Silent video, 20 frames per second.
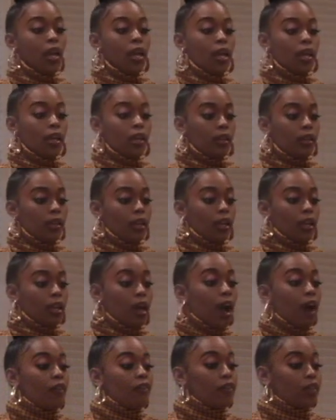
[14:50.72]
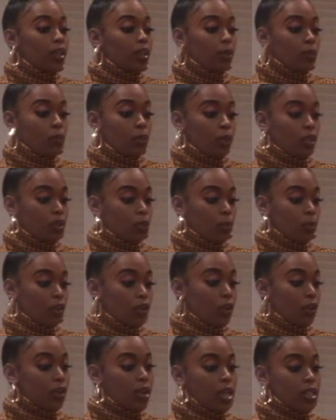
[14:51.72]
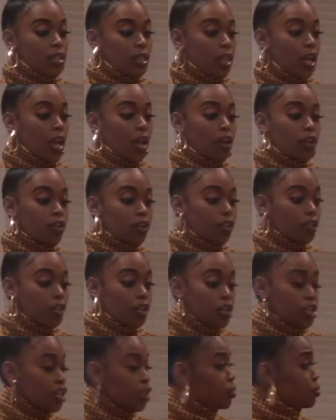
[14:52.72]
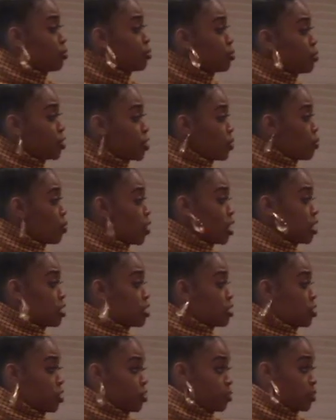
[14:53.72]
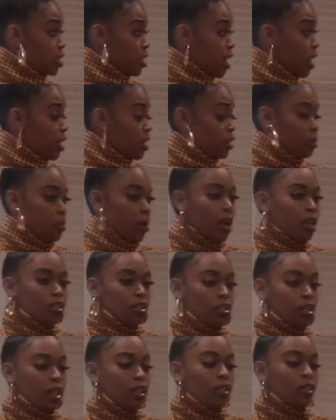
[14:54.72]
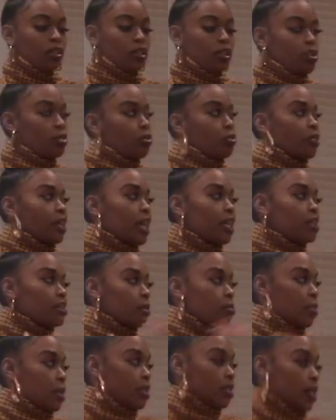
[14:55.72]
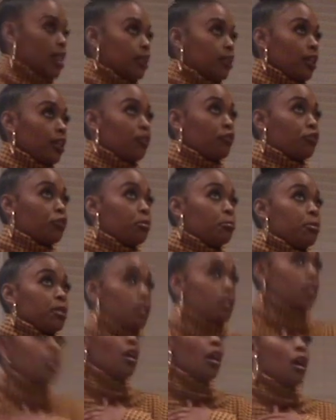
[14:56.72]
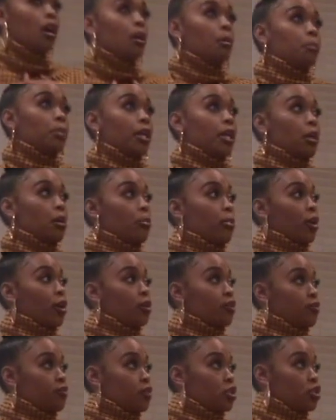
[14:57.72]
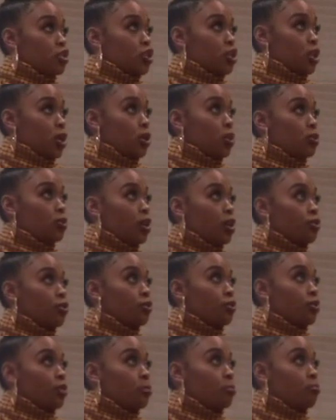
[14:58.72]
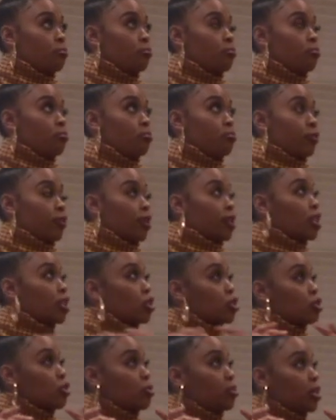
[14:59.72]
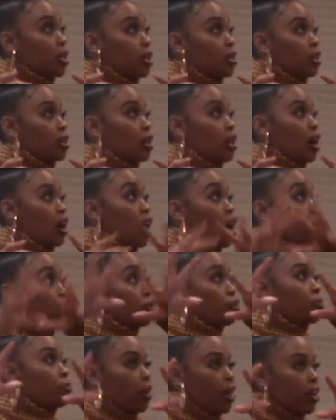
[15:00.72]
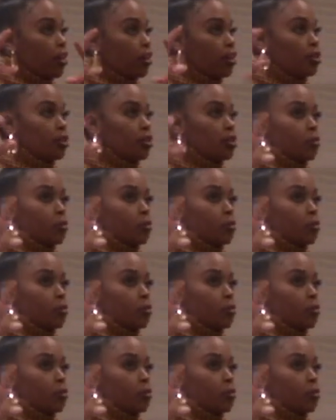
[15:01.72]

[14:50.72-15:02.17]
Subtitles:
and confident with her as a character, and she knew who she was, and she was that unapologetically. So that's amazing. I think for me, being a part of this show, other than breaking so many other barriers